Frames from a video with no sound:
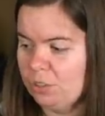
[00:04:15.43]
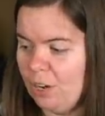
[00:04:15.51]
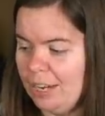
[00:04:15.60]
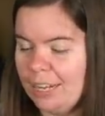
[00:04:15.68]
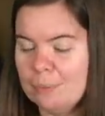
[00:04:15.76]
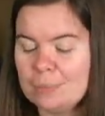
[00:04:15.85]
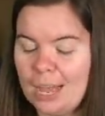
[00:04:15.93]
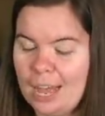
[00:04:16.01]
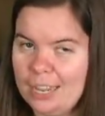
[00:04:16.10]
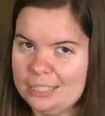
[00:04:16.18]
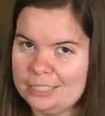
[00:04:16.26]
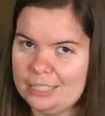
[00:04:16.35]
try to keep that
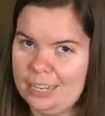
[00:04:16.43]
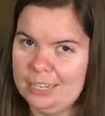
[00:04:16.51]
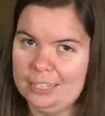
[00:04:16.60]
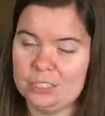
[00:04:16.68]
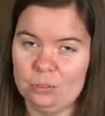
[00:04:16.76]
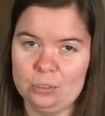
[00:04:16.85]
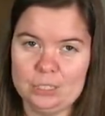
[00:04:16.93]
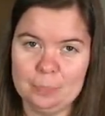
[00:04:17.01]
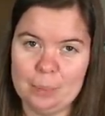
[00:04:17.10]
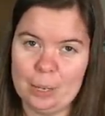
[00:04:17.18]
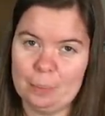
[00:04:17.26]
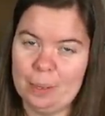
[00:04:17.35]
ice in its own
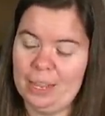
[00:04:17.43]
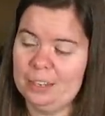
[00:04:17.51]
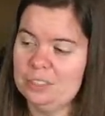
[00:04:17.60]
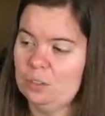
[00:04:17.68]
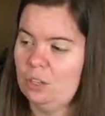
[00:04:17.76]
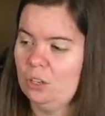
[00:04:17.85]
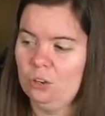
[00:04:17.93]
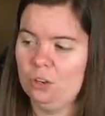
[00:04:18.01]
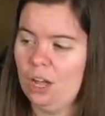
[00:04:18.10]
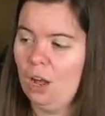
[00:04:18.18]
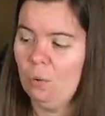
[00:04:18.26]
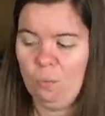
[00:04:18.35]
Ziploc bag so that you're
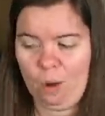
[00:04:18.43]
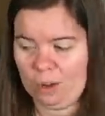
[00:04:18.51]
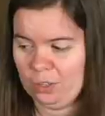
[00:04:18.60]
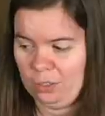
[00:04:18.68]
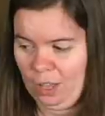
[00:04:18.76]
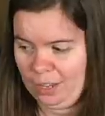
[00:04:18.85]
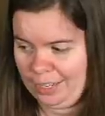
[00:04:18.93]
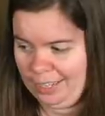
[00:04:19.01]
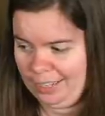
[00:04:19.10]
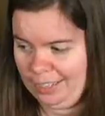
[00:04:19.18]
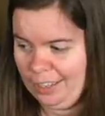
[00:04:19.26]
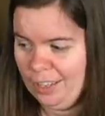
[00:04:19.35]
not
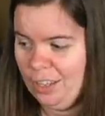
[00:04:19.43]
waterlogging